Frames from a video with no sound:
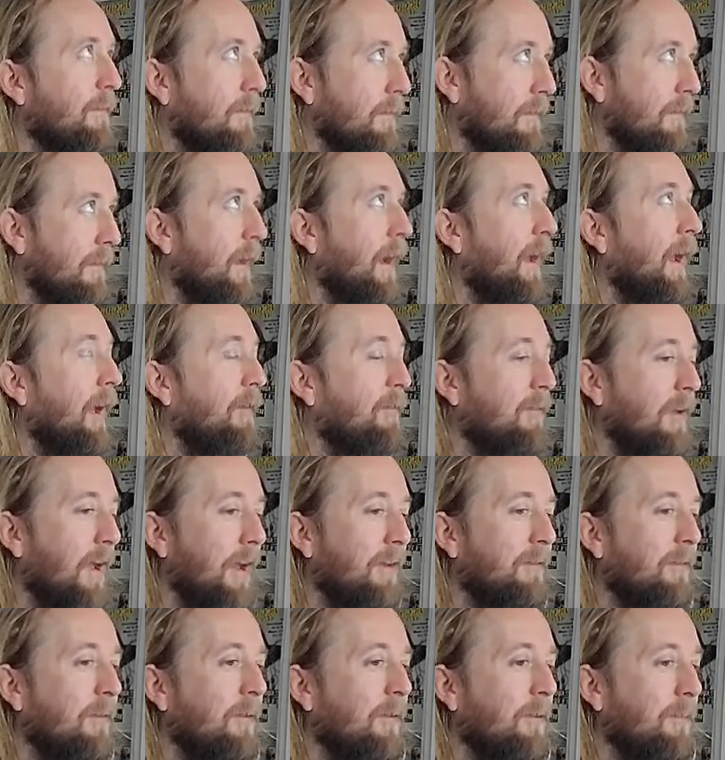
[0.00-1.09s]
Yeah, every
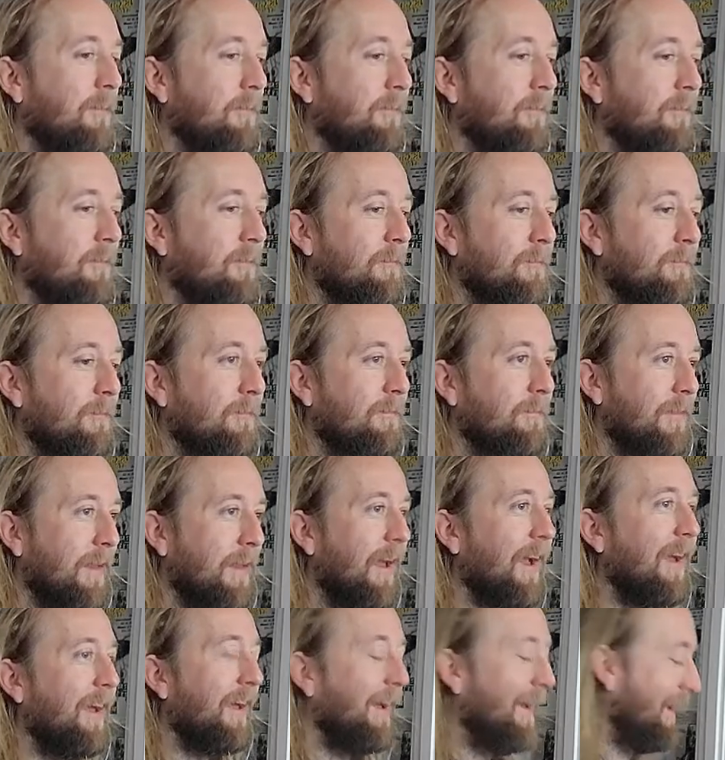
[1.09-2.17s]
8 note.
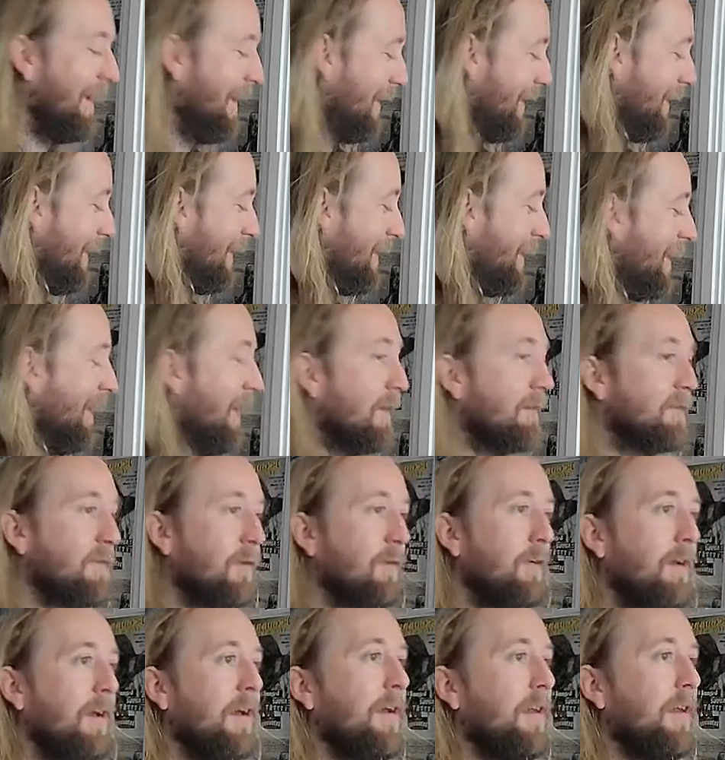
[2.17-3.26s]
Yeah.
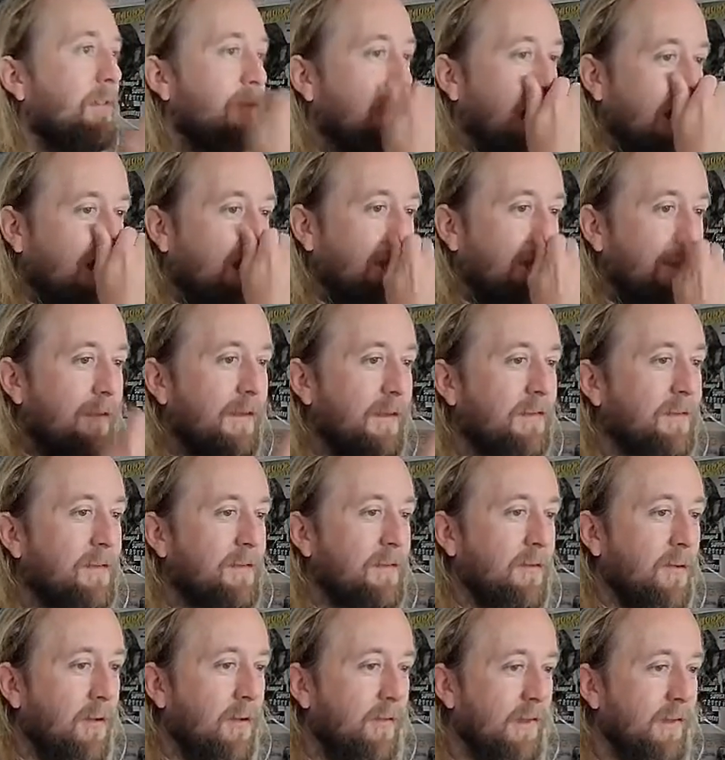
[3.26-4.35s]
So then this is
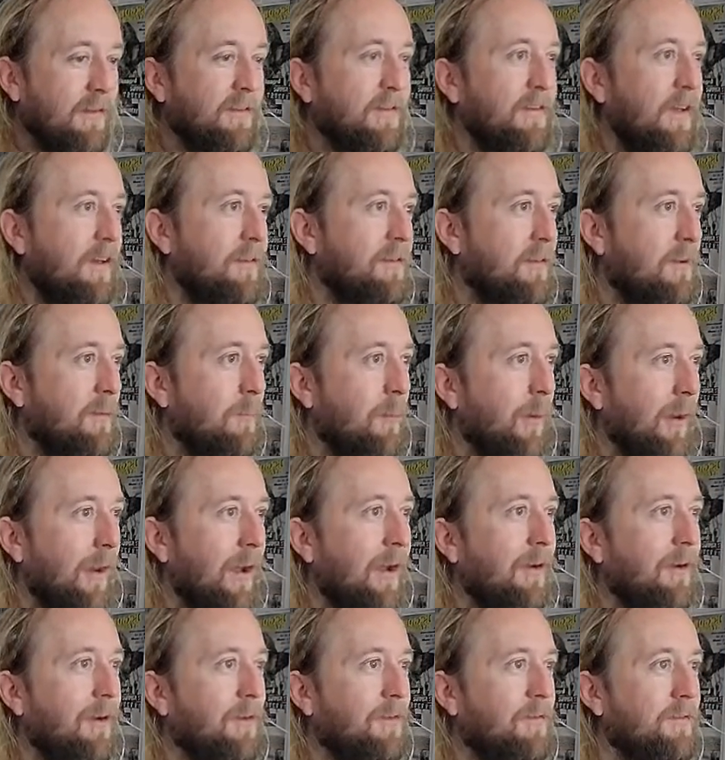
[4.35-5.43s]
called assessing what
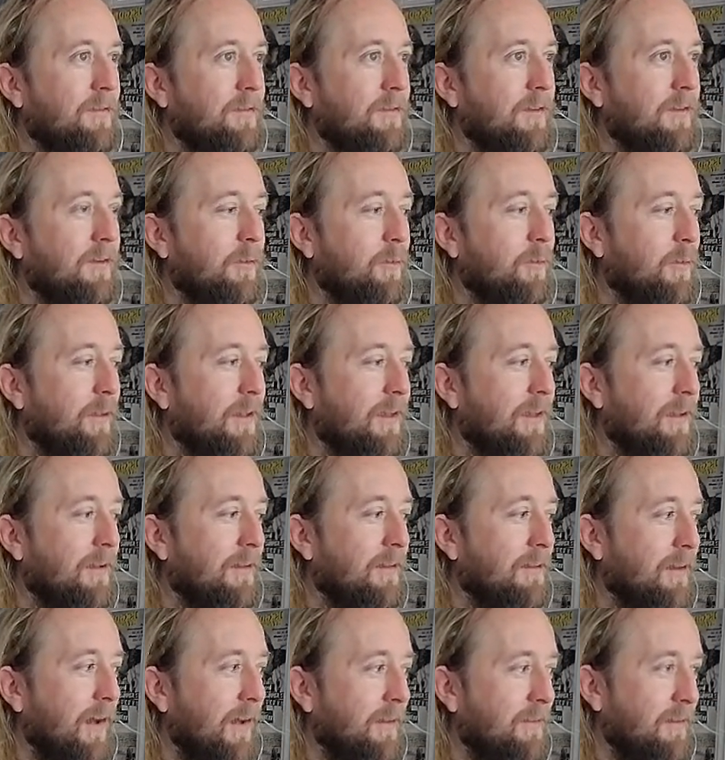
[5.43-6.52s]
areas you need
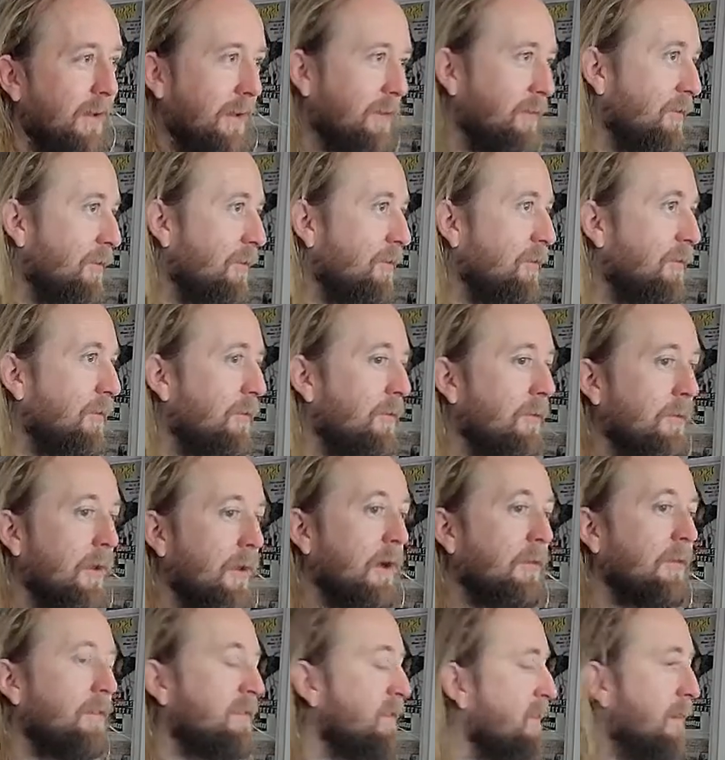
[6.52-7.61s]
attention to.
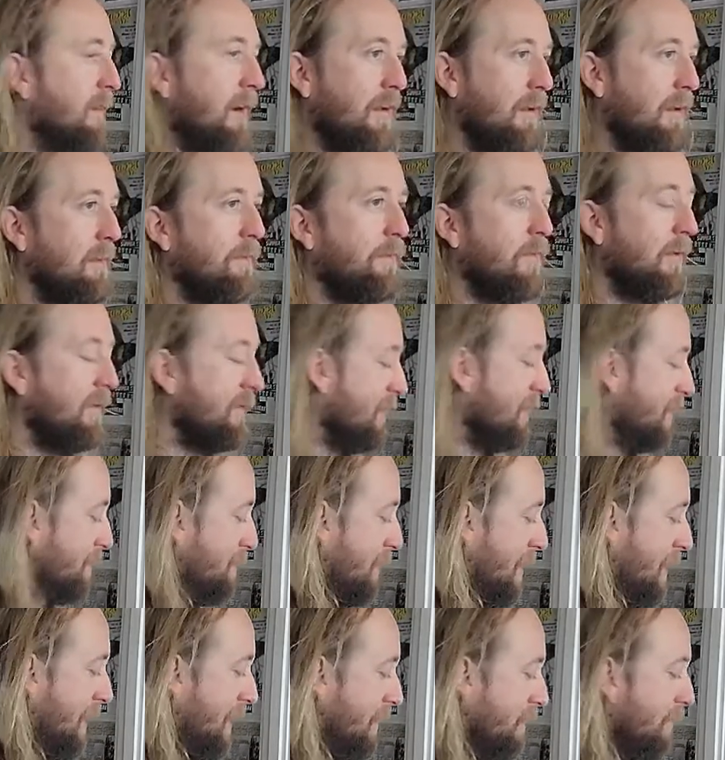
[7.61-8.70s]
Now, this is not an important
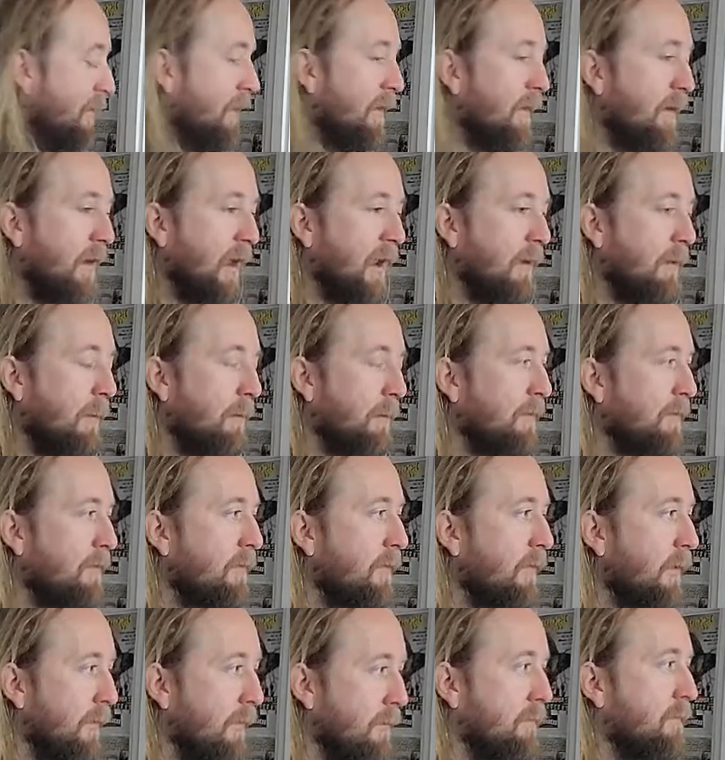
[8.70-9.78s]
spot. You could get away with just
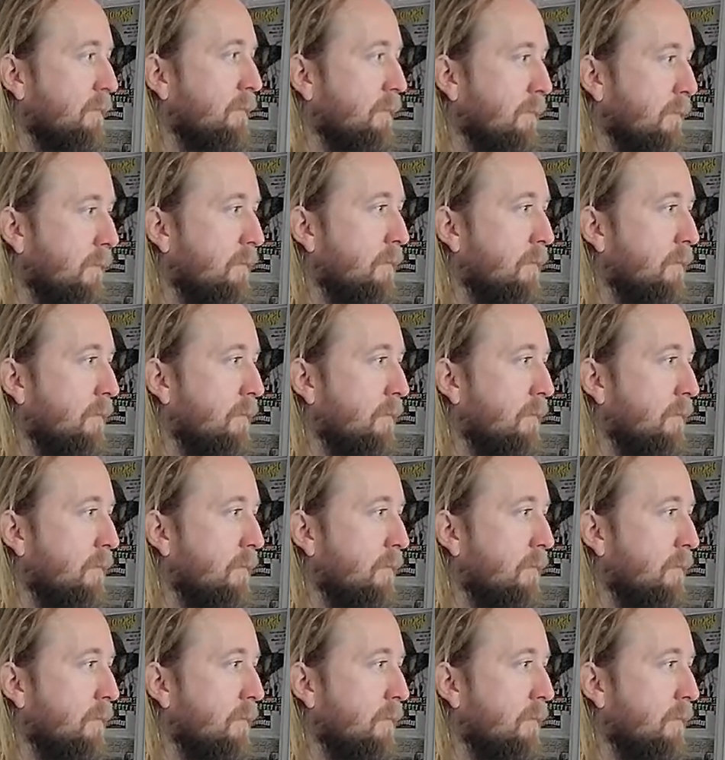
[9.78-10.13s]
going da